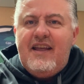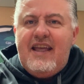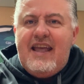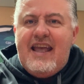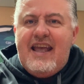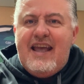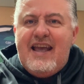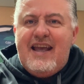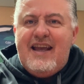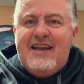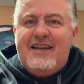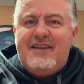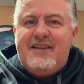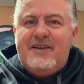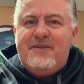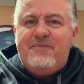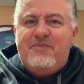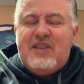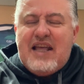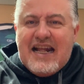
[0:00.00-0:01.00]

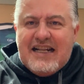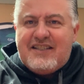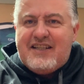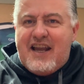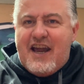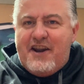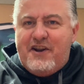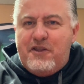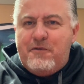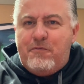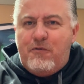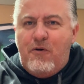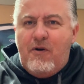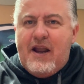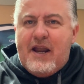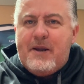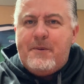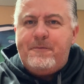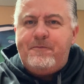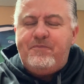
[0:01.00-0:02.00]
And that's kind of the
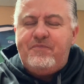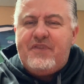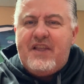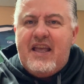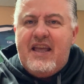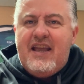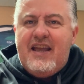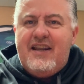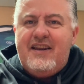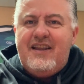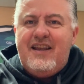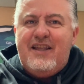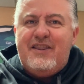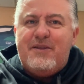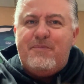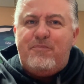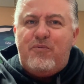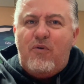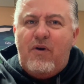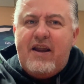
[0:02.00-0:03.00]
point. And
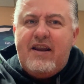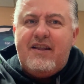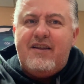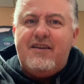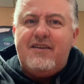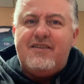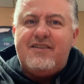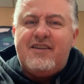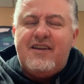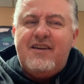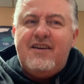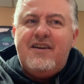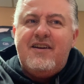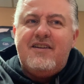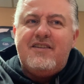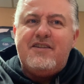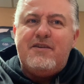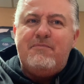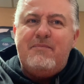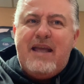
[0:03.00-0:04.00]
the point is
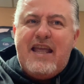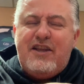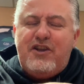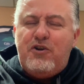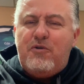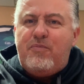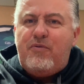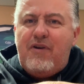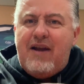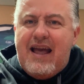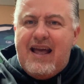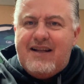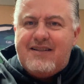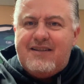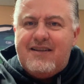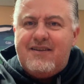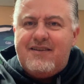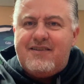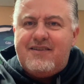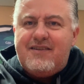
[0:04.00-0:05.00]
to make your
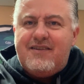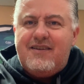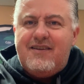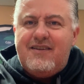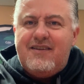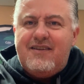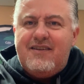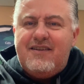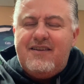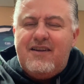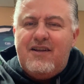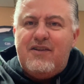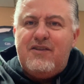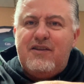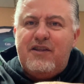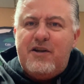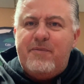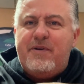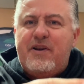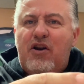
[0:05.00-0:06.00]
practice a
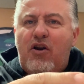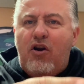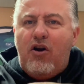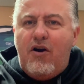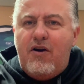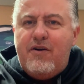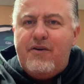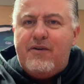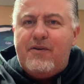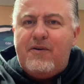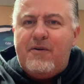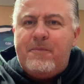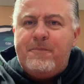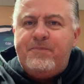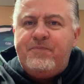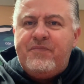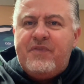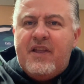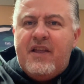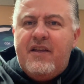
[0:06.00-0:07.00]
little bit harder
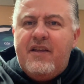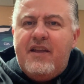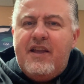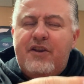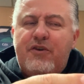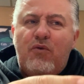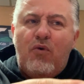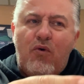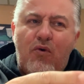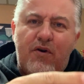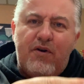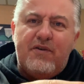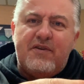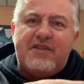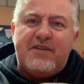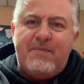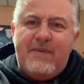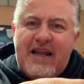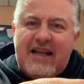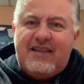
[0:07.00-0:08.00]
in order
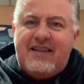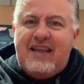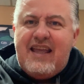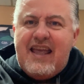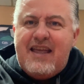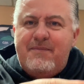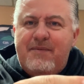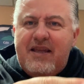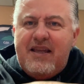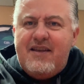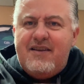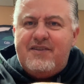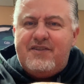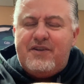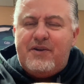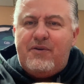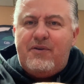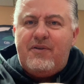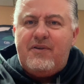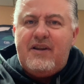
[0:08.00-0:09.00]
to make the game
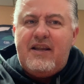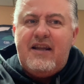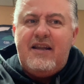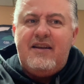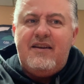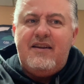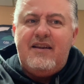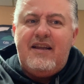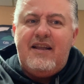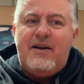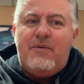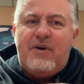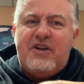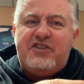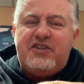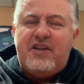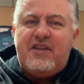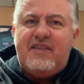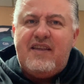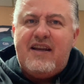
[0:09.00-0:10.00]
easier. And I
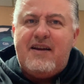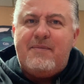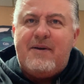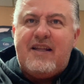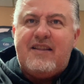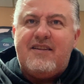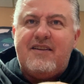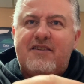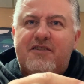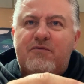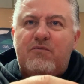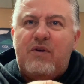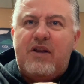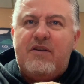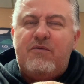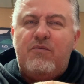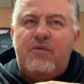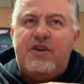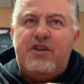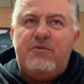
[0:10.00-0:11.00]
want you to think about this.
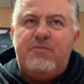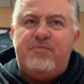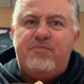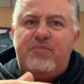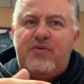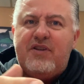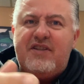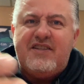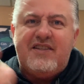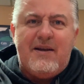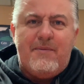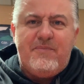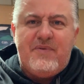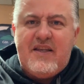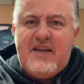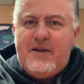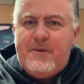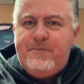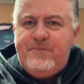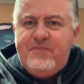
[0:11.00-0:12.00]
When you put
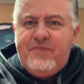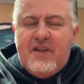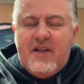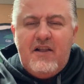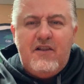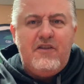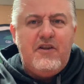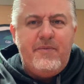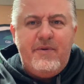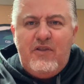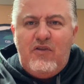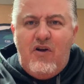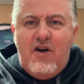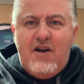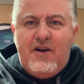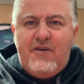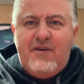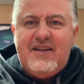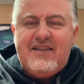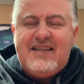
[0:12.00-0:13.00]
something a little bit
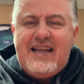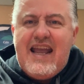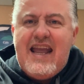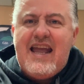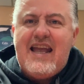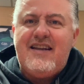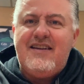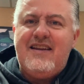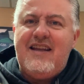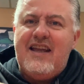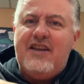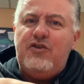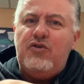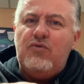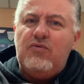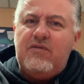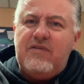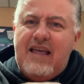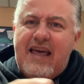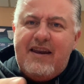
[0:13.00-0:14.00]
longer in his hand and
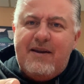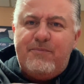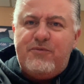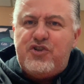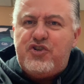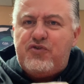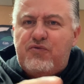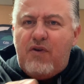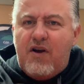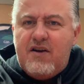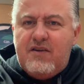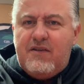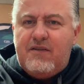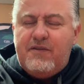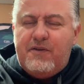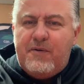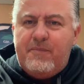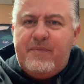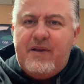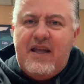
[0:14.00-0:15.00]
you let him struggle a
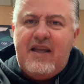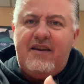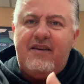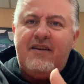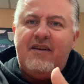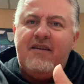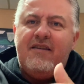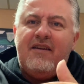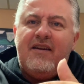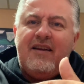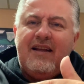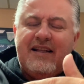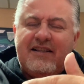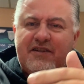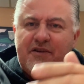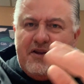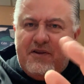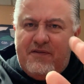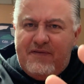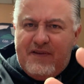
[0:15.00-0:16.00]
little bit
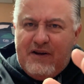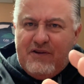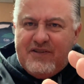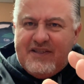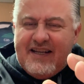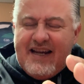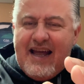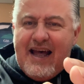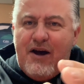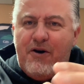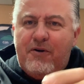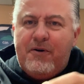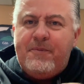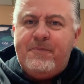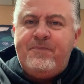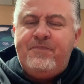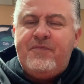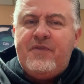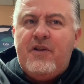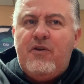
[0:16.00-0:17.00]
until he figures it out,
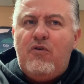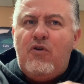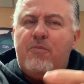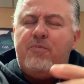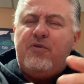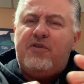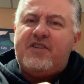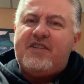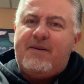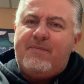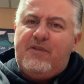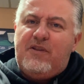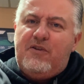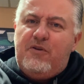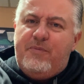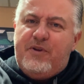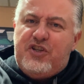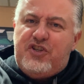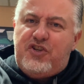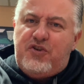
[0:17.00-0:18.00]
or put something a
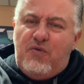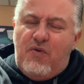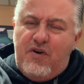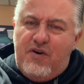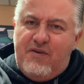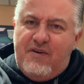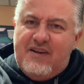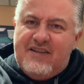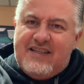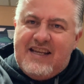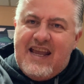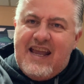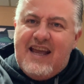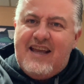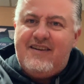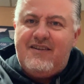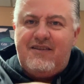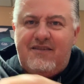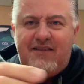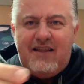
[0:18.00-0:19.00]
little bit shorter in his
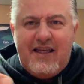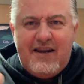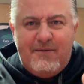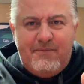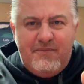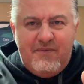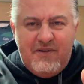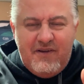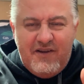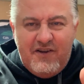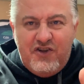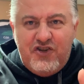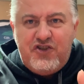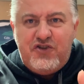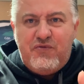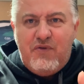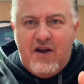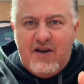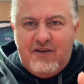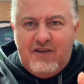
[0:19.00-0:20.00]
hand, let him
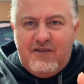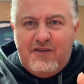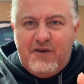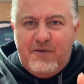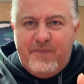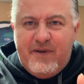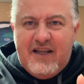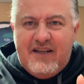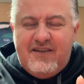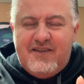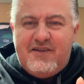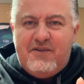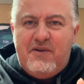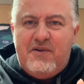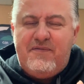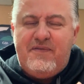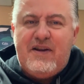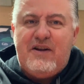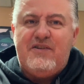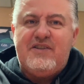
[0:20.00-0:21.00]
struggle a little bit until
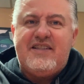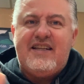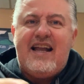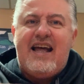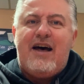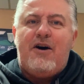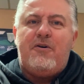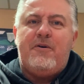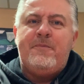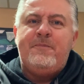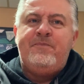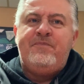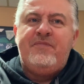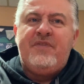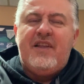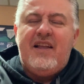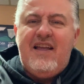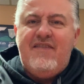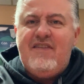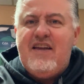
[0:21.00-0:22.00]
he figures it out,
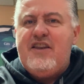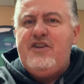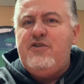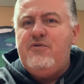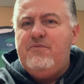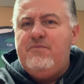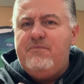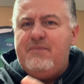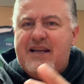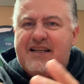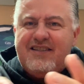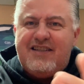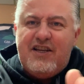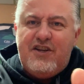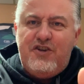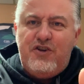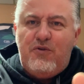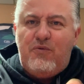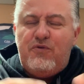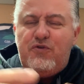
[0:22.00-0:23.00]
and then you mix
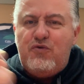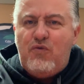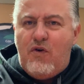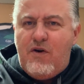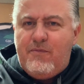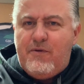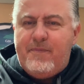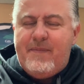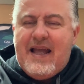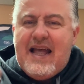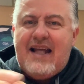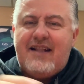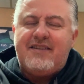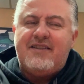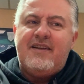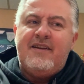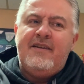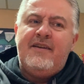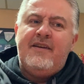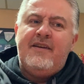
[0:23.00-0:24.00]
in your normal
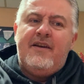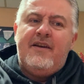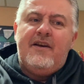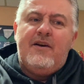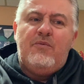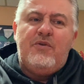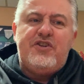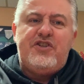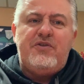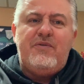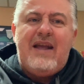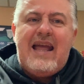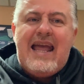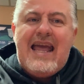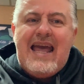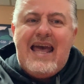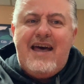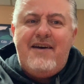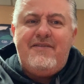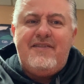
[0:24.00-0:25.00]
bats, what you
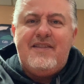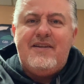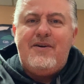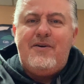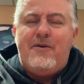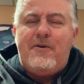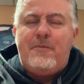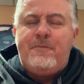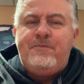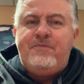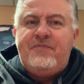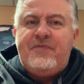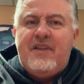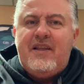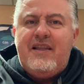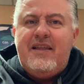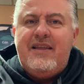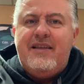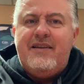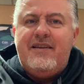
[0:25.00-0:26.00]
have there
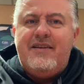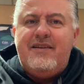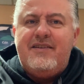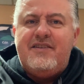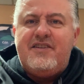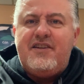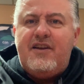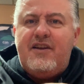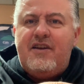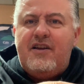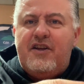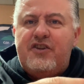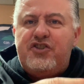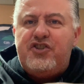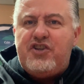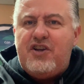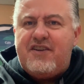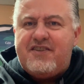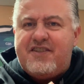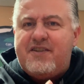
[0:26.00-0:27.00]
is
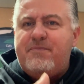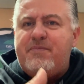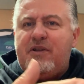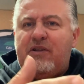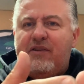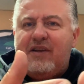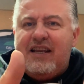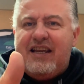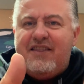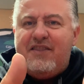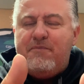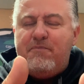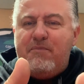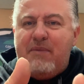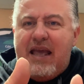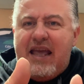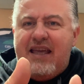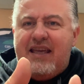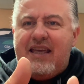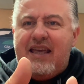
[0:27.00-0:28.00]
adjustability in the
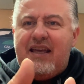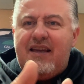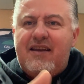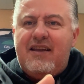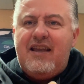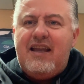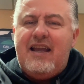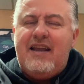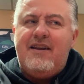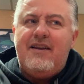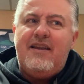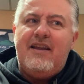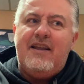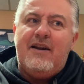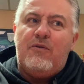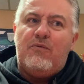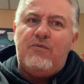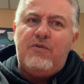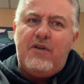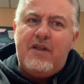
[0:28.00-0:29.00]
making, and
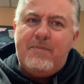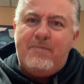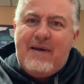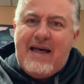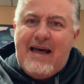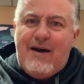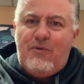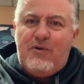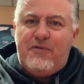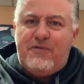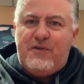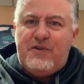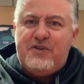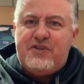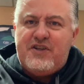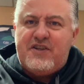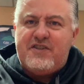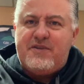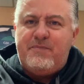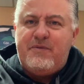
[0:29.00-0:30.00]
a really powerful
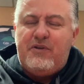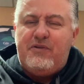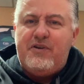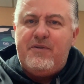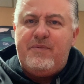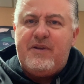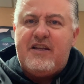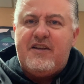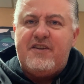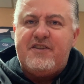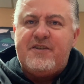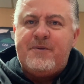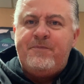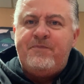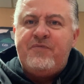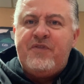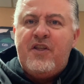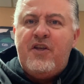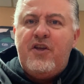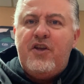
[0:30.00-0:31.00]
adjustability because
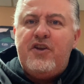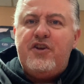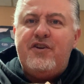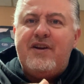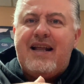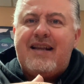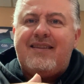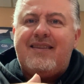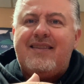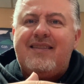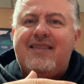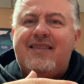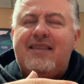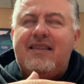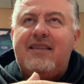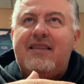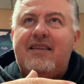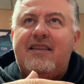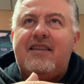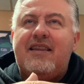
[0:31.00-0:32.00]

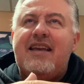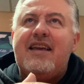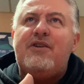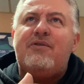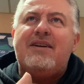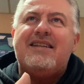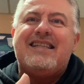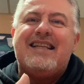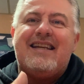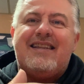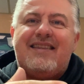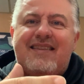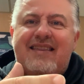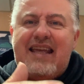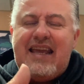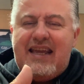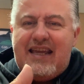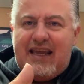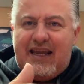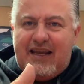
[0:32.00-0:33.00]
the hitter isn't
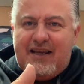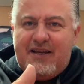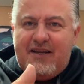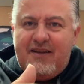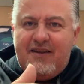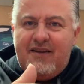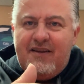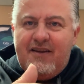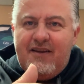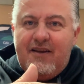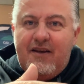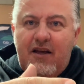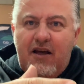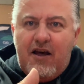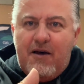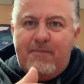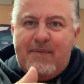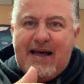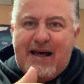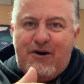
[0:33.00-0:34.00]
thinking
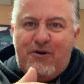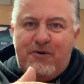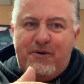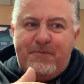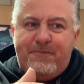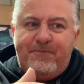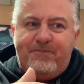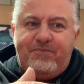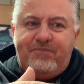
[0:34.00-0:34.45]
about